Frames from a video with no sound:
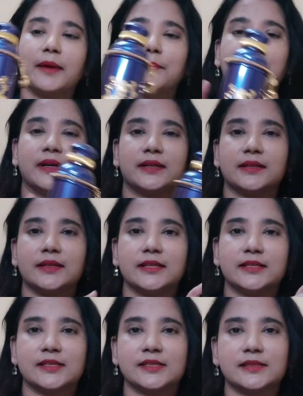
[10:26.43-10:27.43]
but
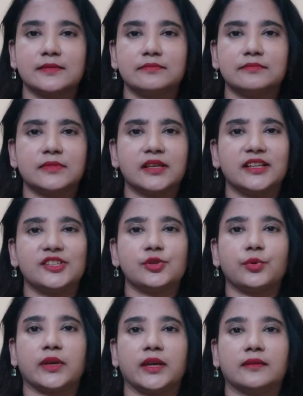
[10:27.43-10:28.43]
it's
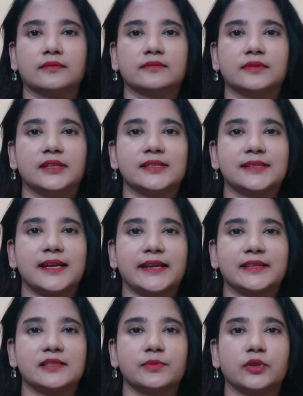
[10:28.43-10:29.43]
okay. It's
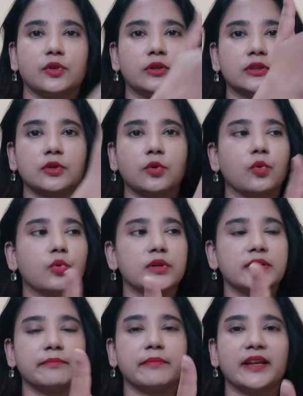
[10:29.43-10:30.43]
nice with all the gold
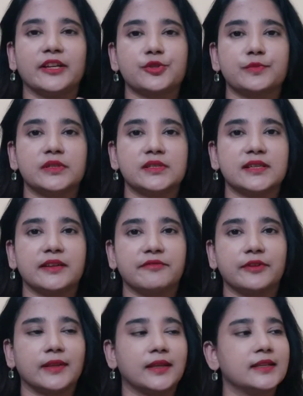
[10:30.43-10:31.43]
embellishments and
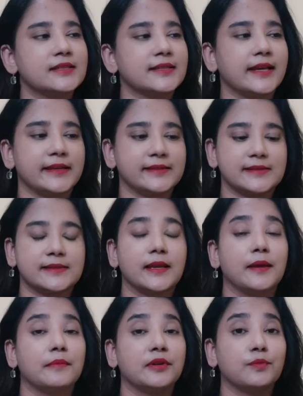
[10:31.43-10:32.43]
everything. It's nice,
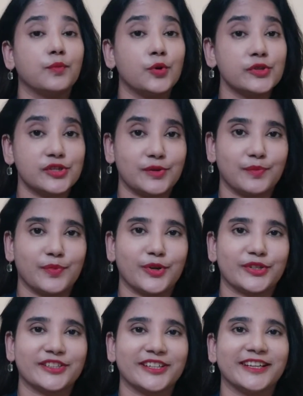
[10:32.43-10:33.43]
but most
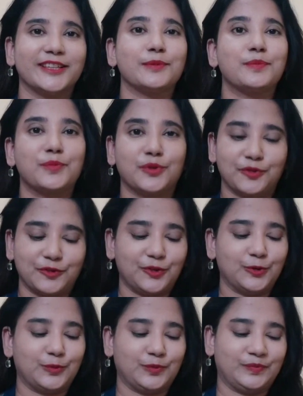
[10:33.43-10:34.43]
importantly the
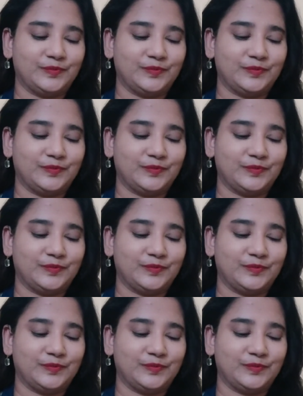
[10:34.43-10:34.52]
perfume,